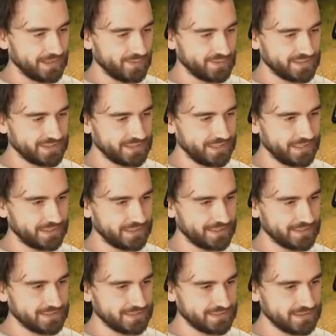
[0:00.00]
Okay, I
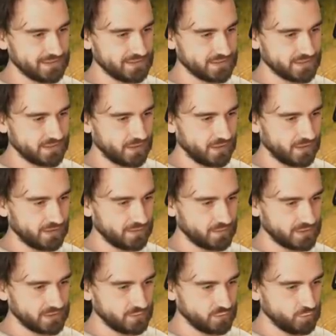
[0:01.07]
see, sir,
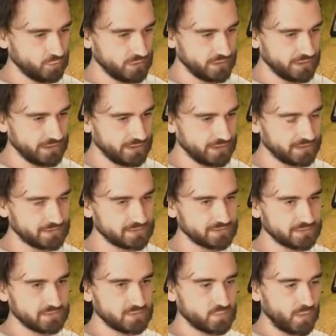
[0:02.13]
what you're doing here.
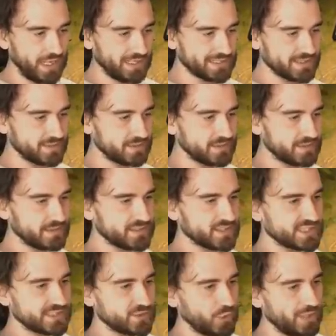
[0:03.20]
Well,
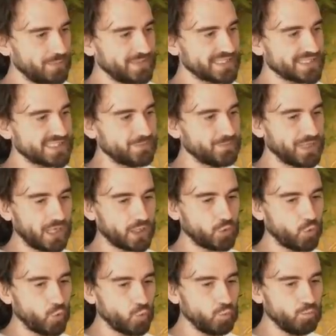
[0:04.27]
Solemn
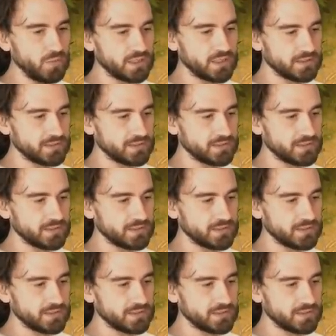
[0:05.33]
Simulacrum.